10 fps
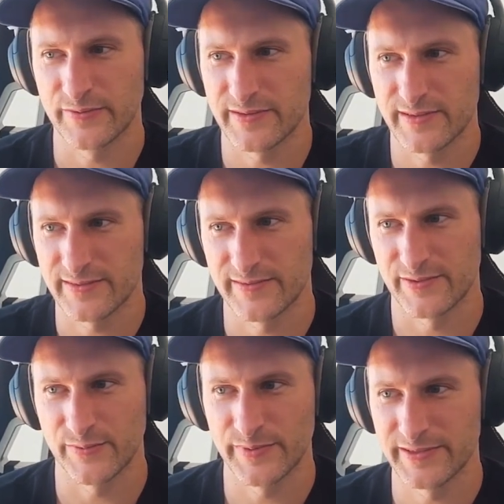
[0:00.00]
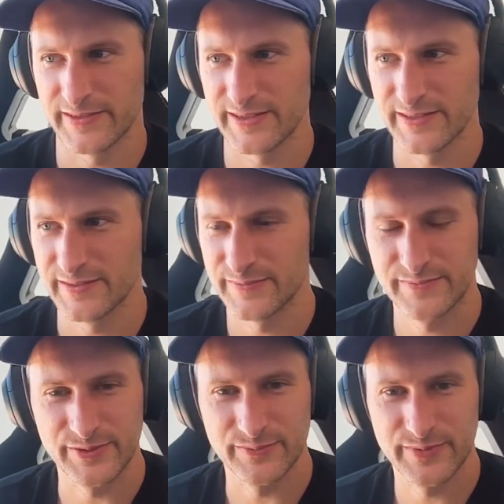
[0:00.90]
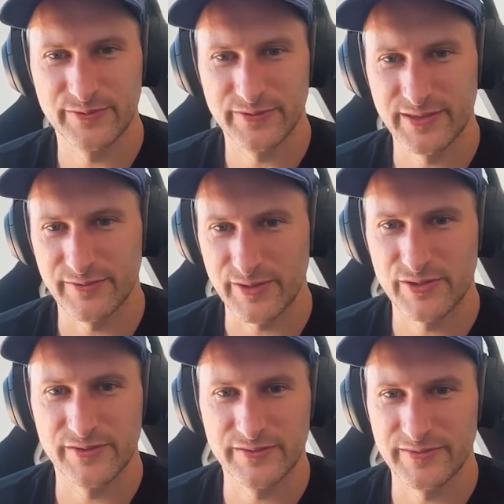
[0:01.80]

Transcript: is like stopping any Bitcoin interaction.